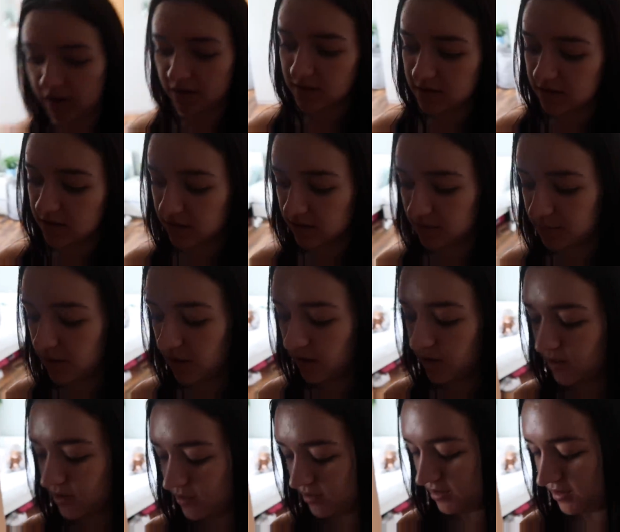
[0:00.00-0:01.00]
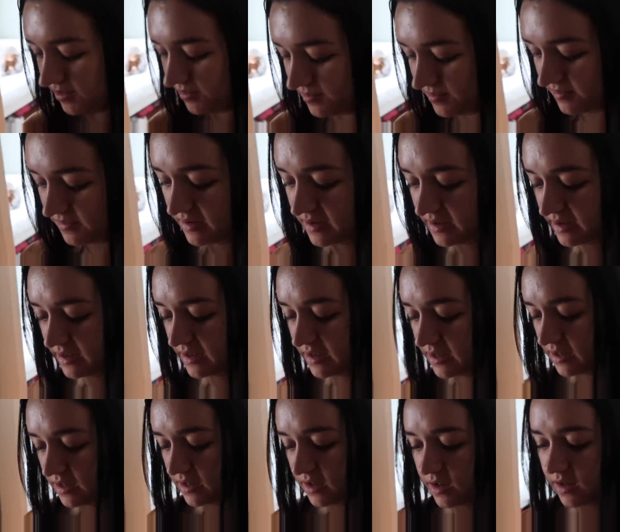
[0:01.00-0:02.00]
and in the bathroom.
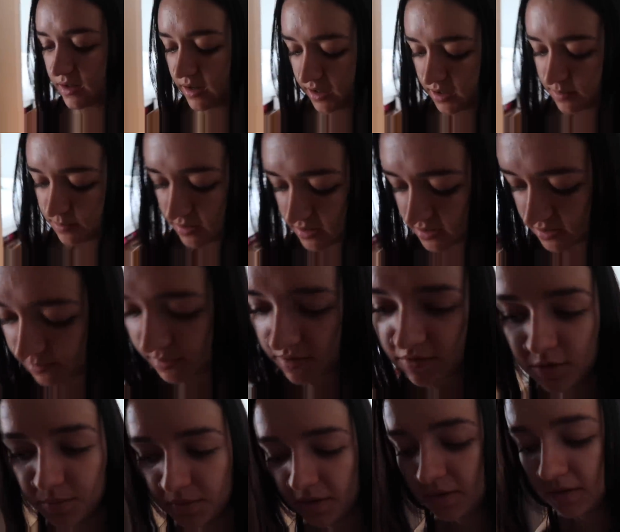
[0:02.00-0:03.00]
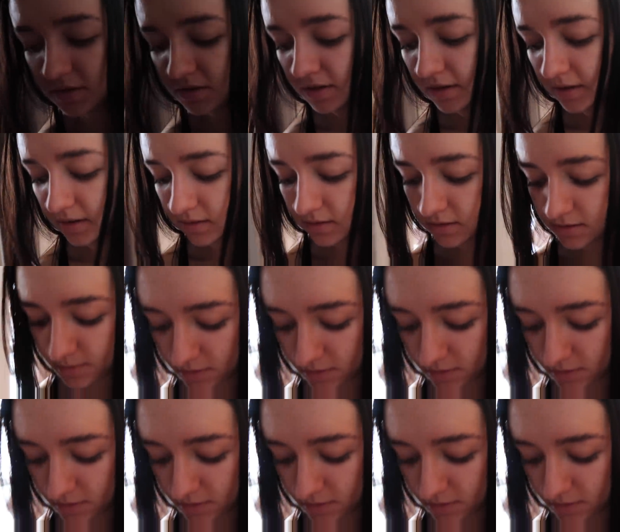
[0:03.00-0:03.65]
I can put this in my room now, actually, because